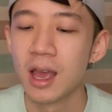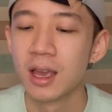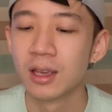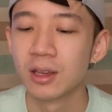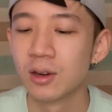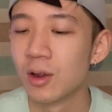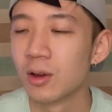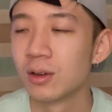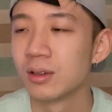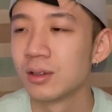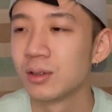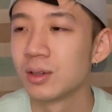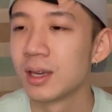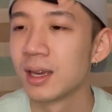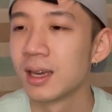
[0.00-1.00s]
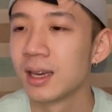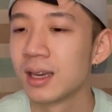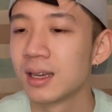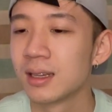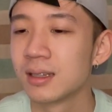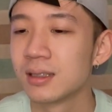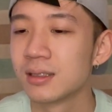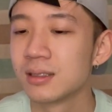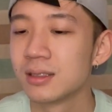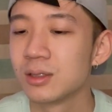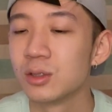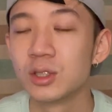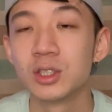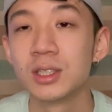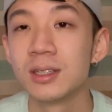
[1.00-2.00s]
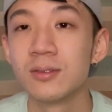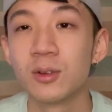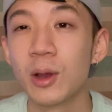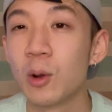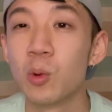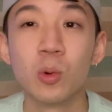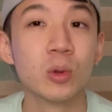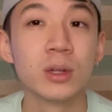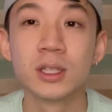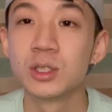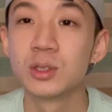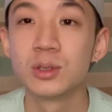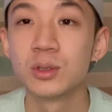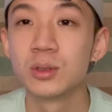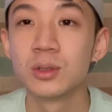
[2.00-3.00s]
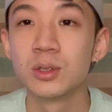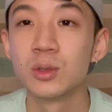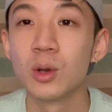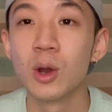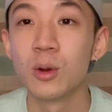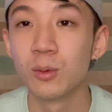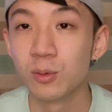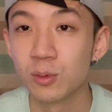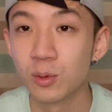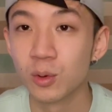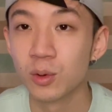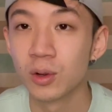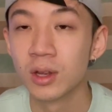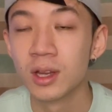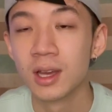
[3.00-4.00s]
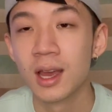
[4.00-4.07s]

you know, you achieve all that you hope for,